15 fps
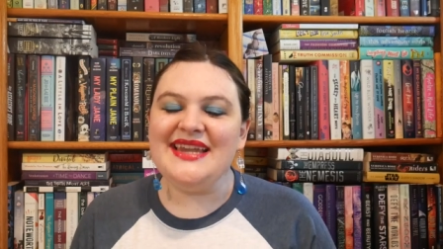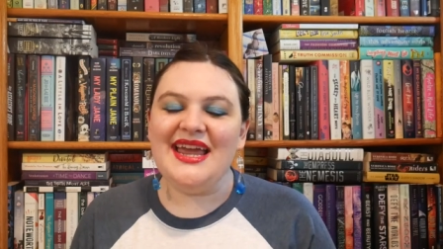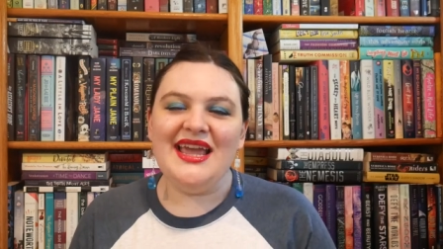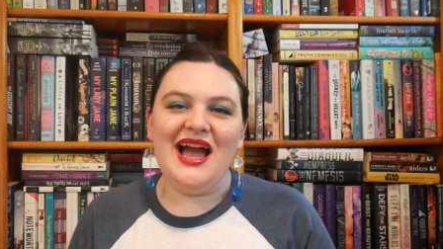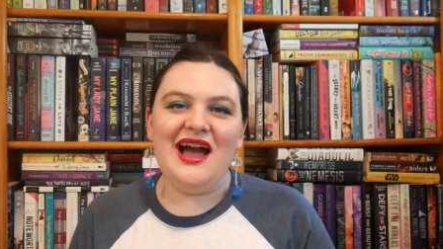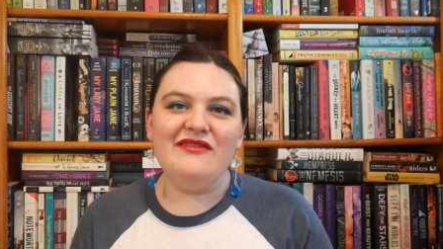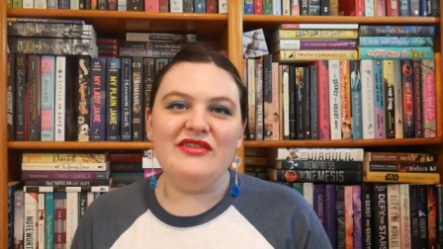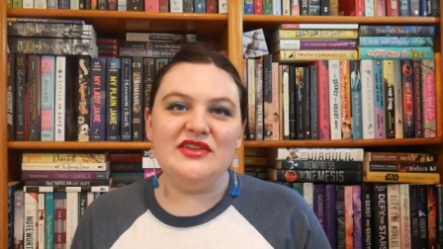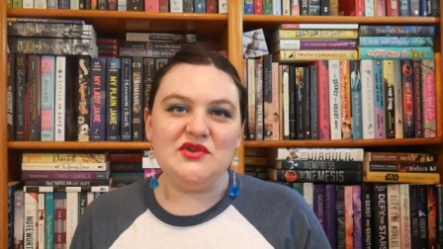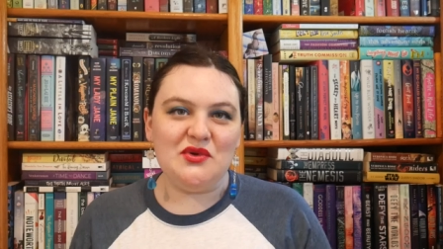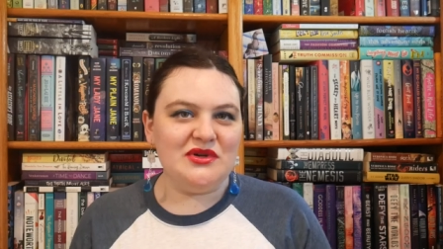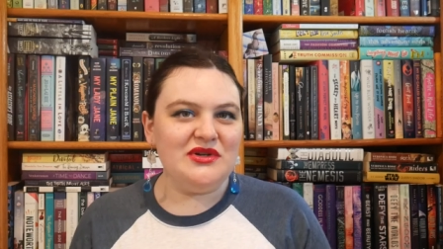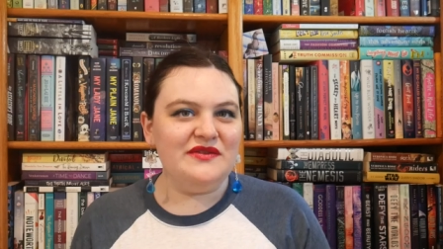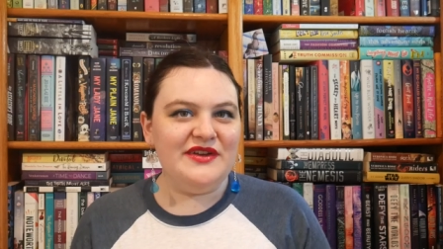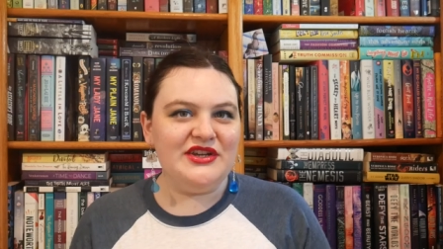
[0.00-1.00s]
I have
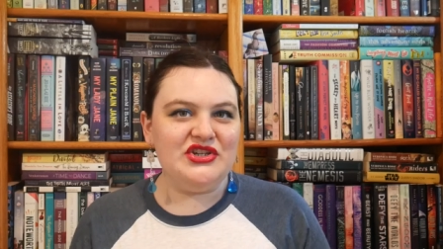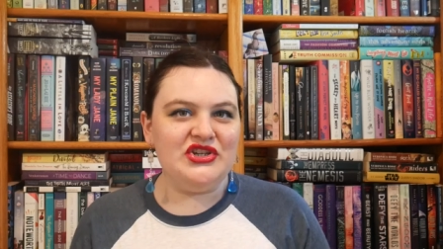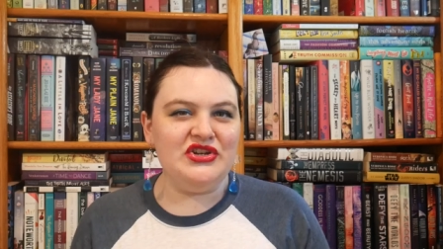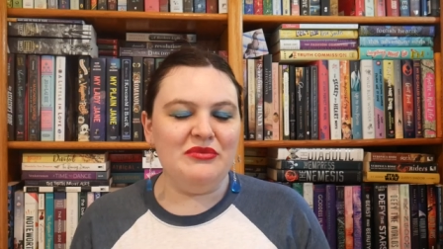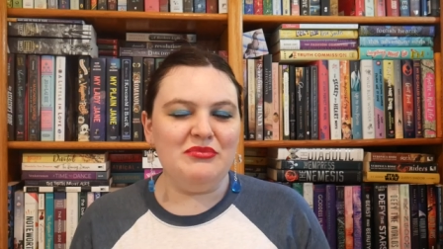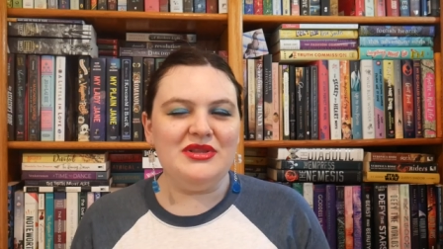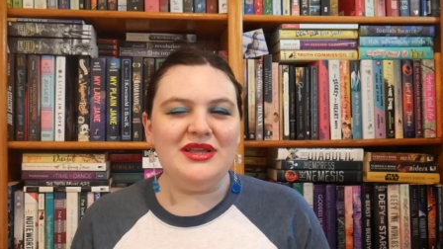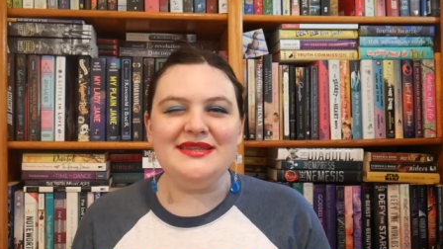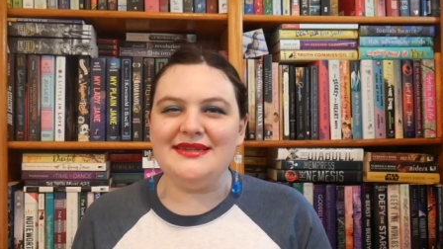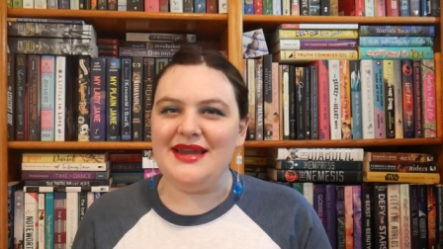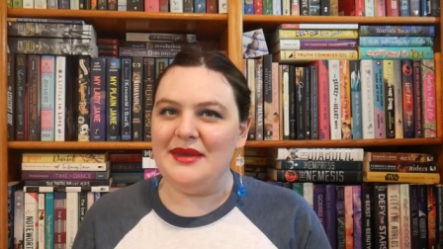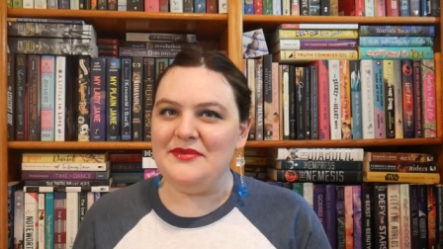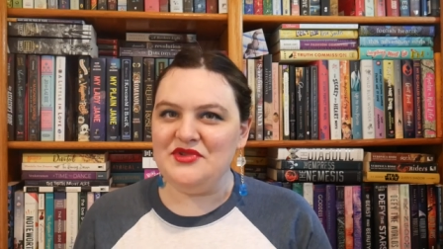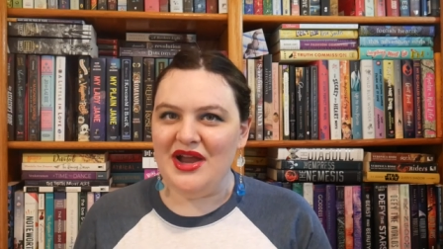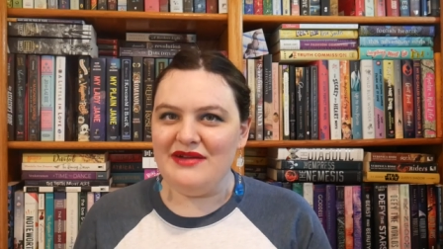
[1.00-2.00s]
historical fiction plus
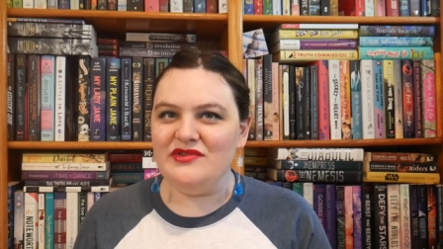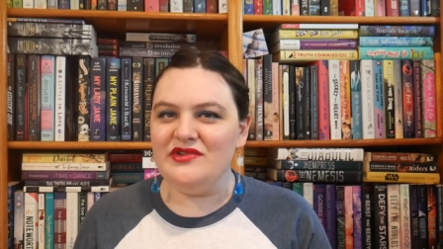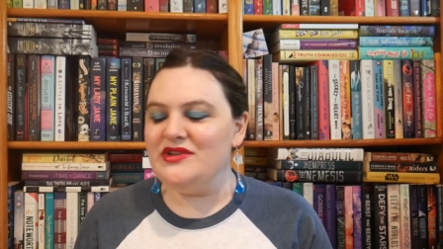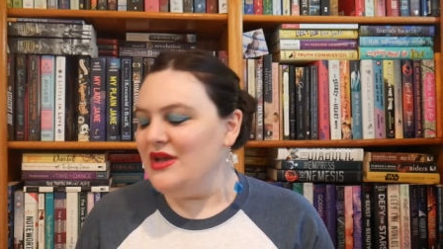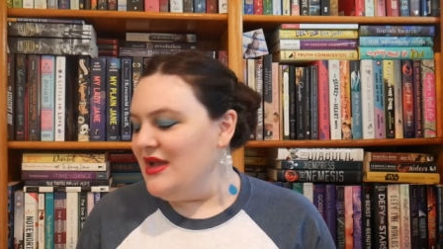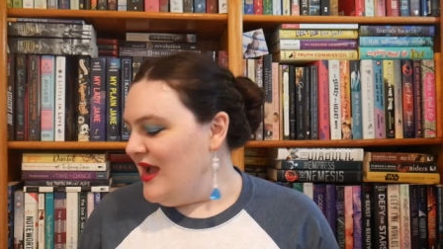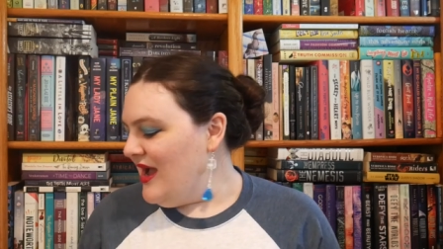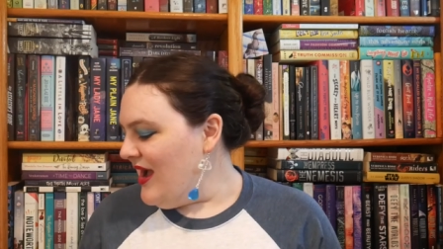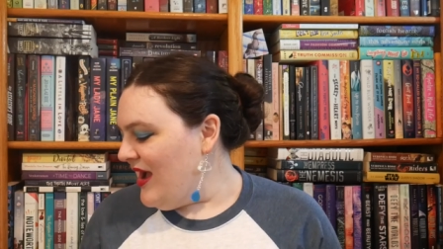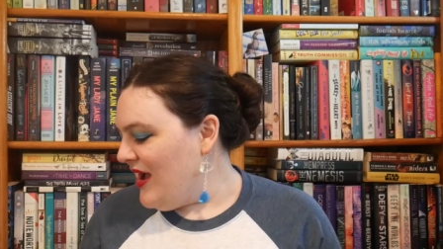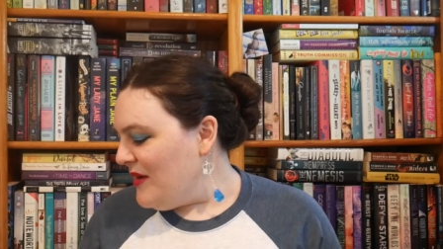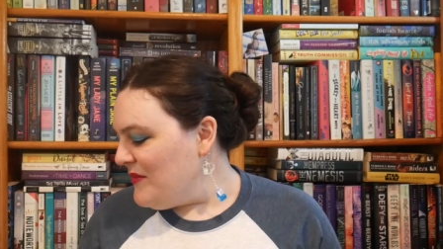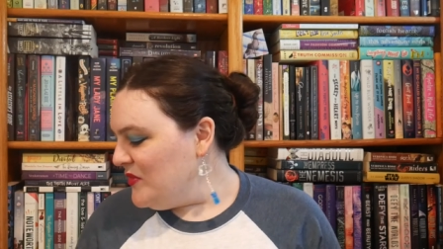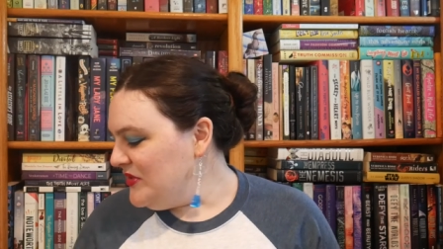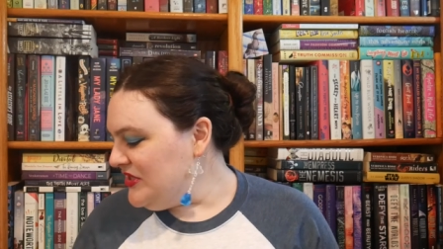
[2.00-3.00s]
time travel,
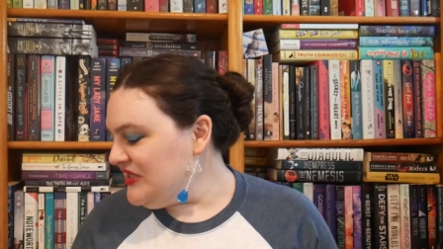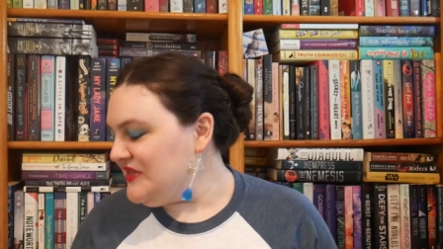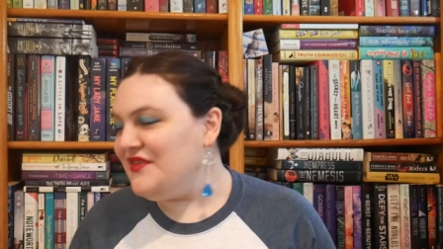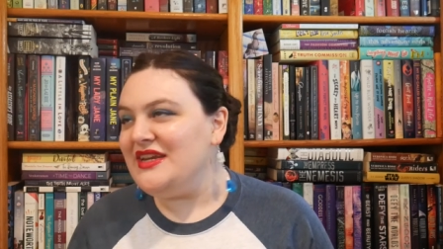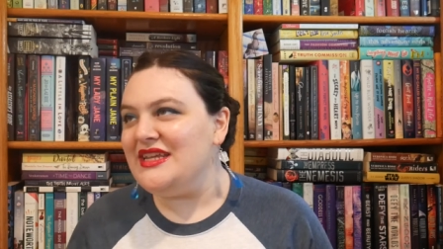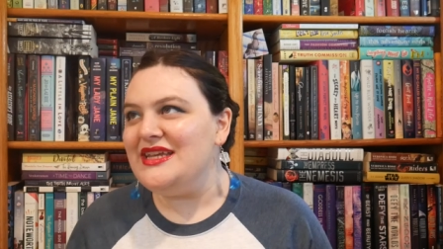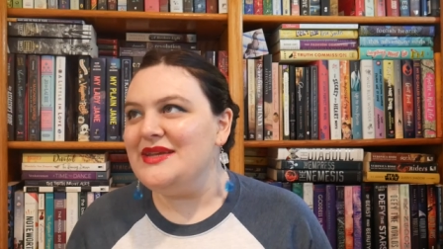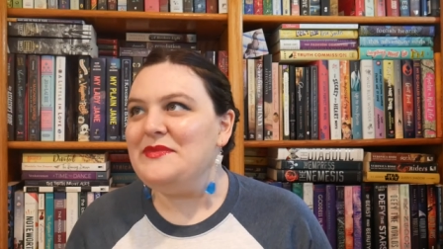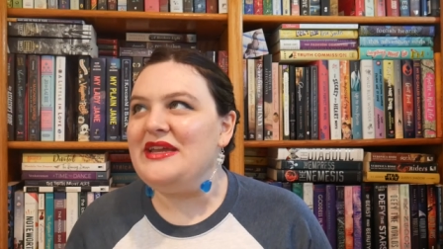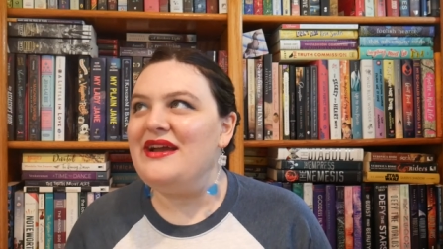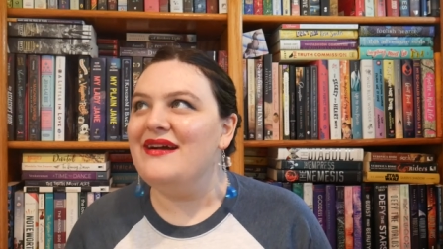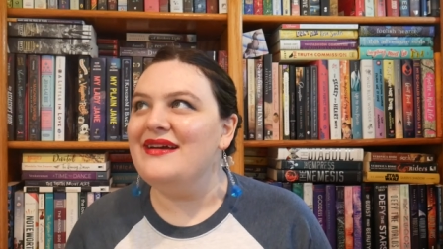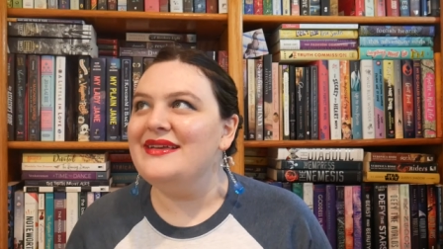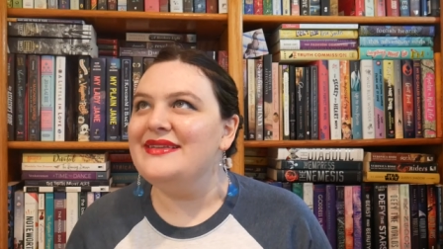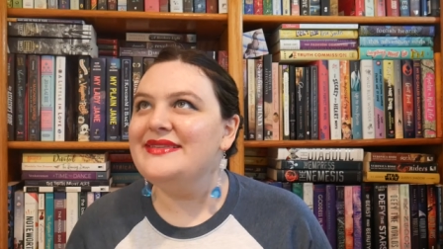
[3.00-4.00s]
um, which is funny
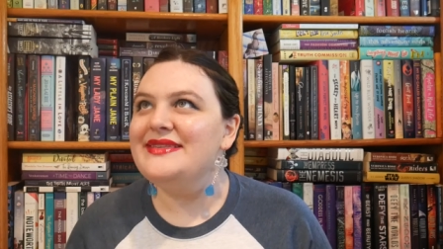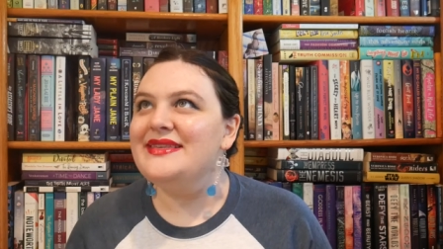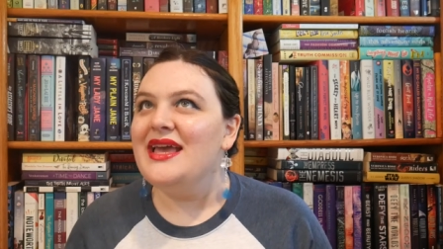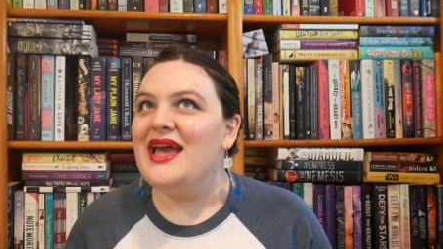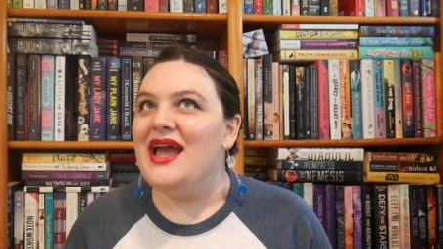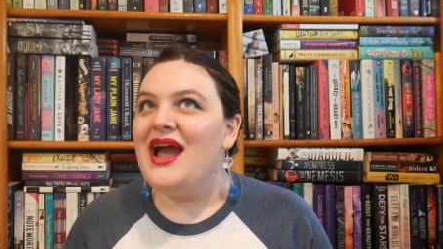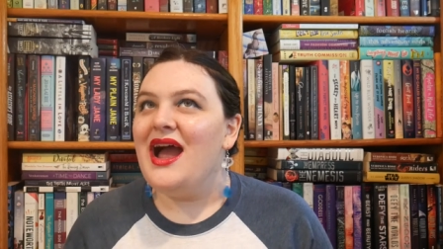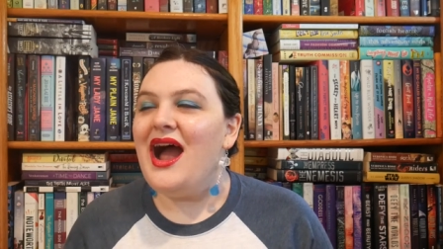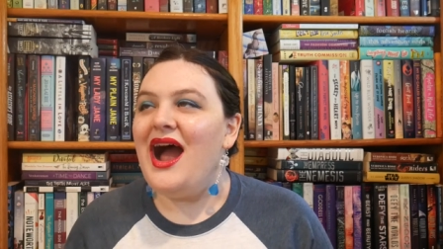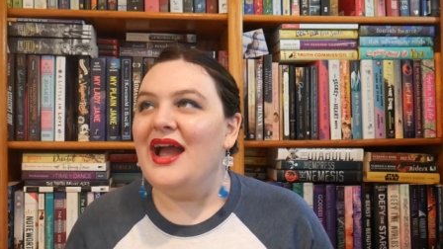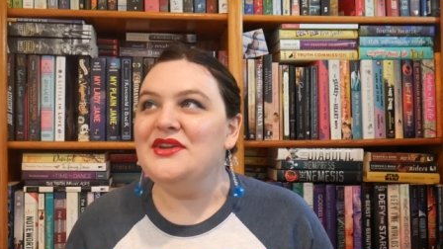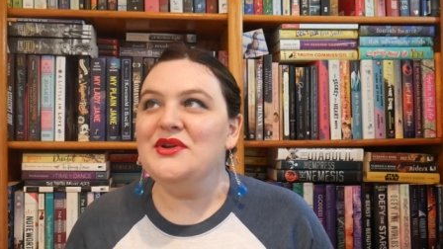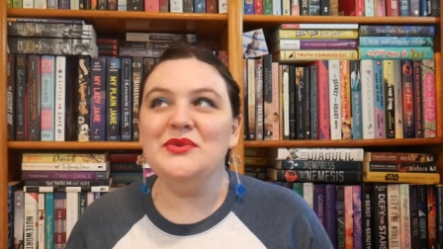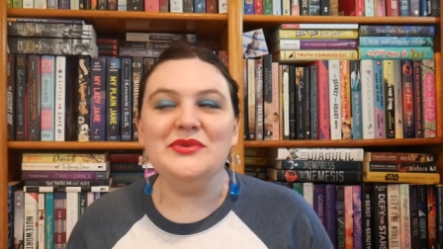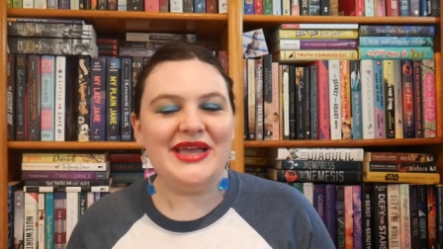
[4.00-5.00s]
because I
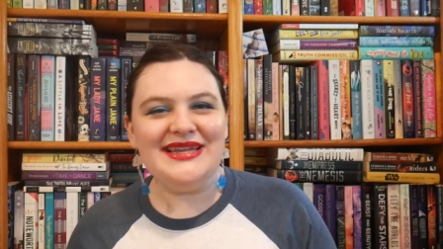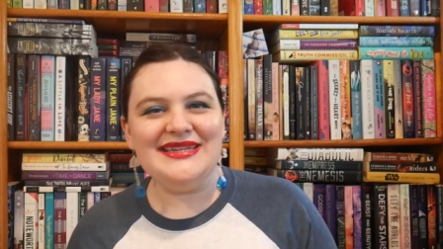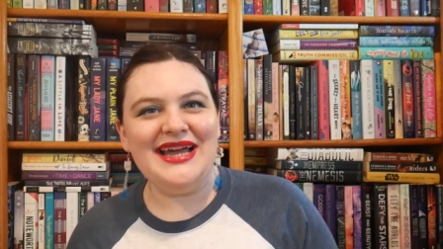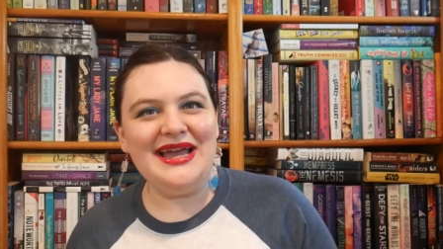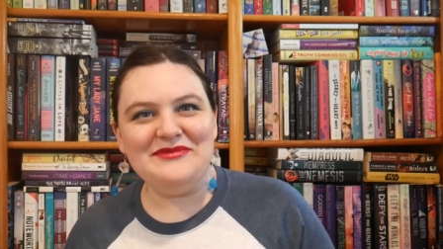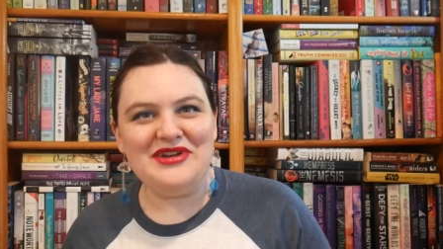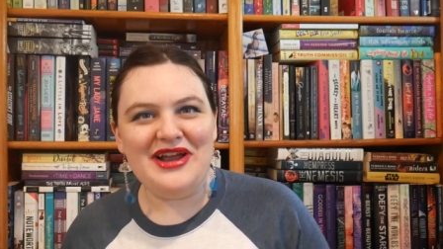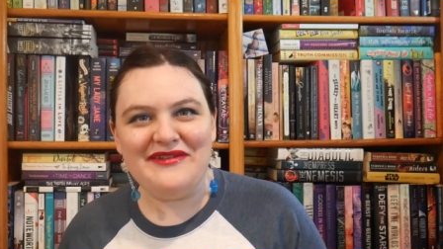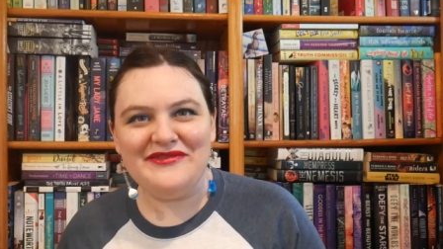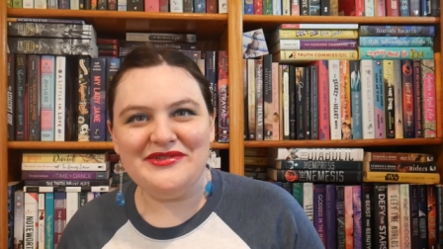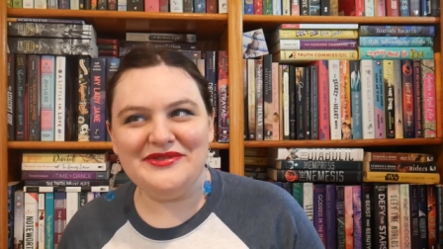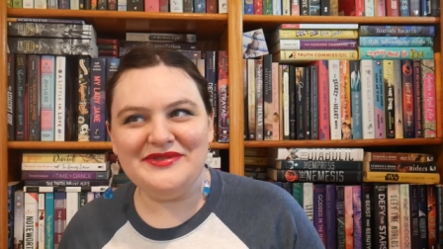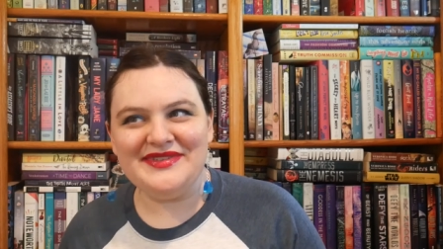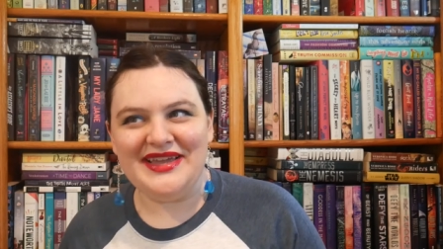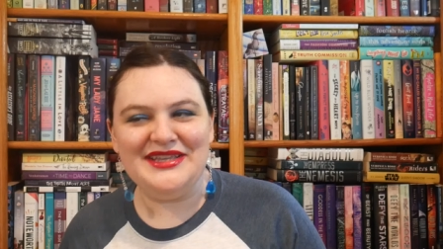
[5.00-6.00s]
don't like time
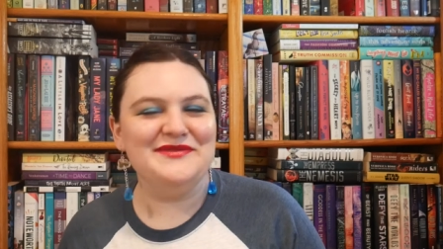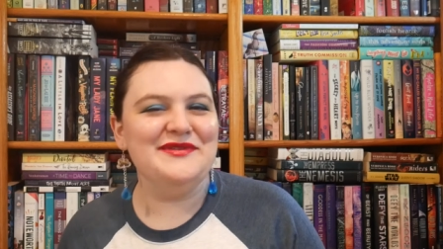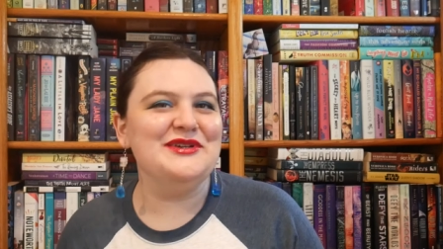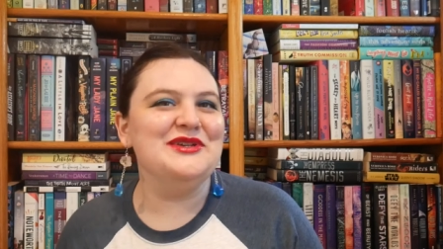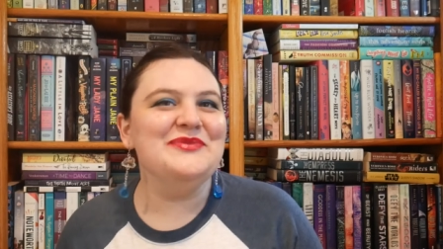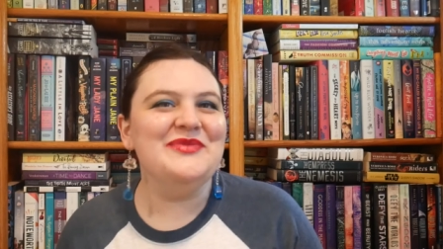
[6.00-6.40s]
travel science fiction